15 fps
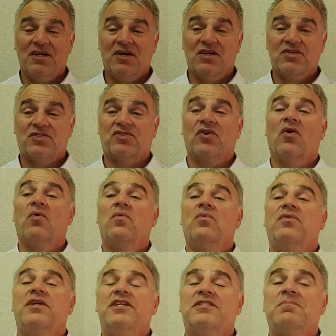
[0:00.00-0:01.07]
So
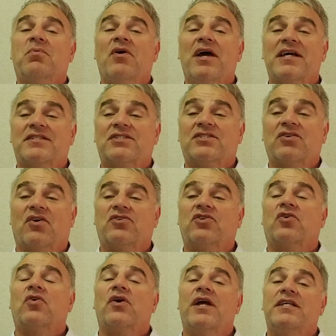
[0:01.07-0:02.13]
these breaths start to
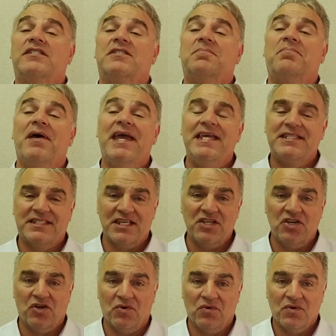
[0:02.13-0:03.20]
create space in
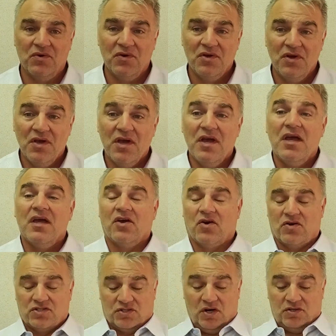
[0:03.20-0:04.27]
you.
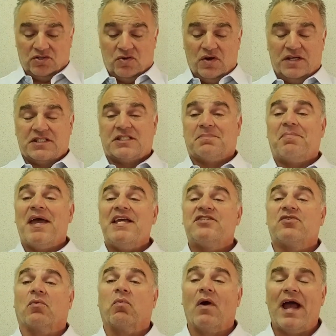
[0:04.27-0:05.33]
Start to create space
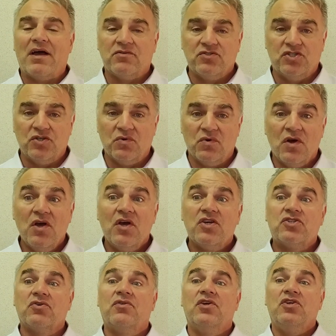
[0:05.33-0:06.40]
around you
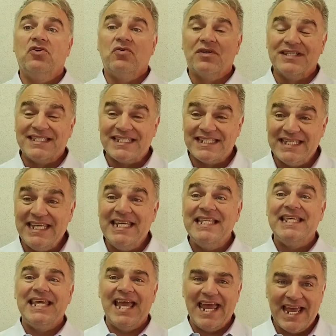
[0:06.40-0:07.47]
so that you can see
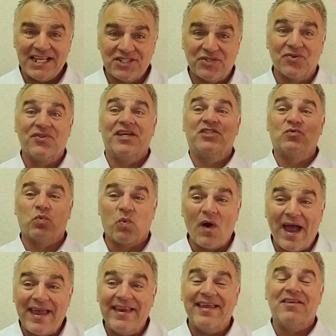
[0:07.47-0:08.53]
the answer that's
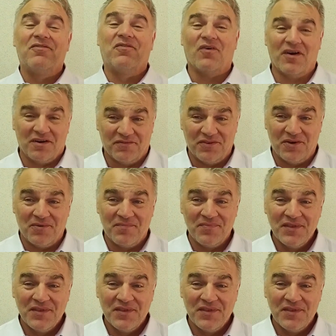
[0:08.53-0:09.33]
right in front of you.